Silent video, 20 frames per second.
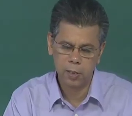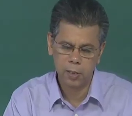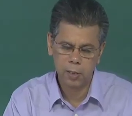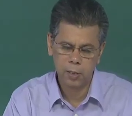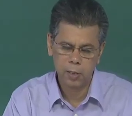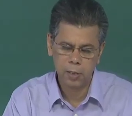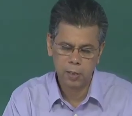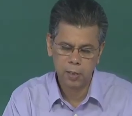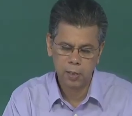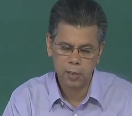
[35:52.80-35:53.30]

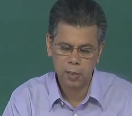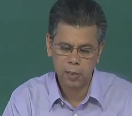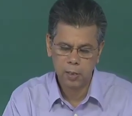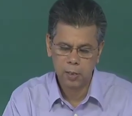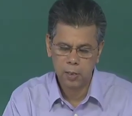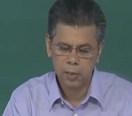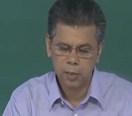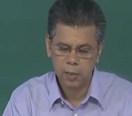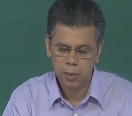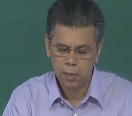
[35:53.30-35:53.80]

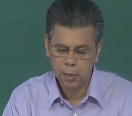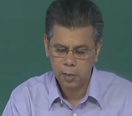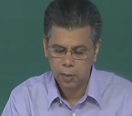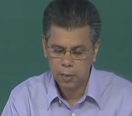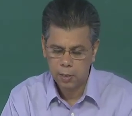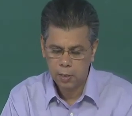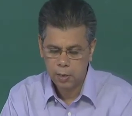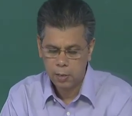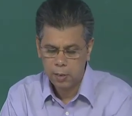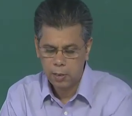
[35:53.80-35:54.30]

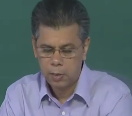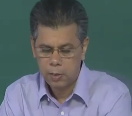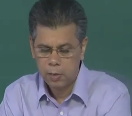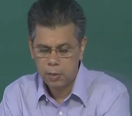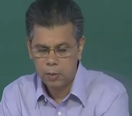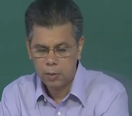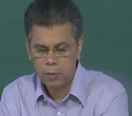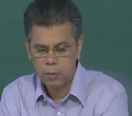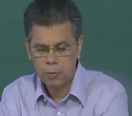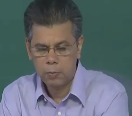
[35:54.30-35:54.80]

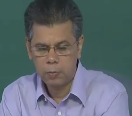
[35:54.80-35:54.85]
Nobody speaks.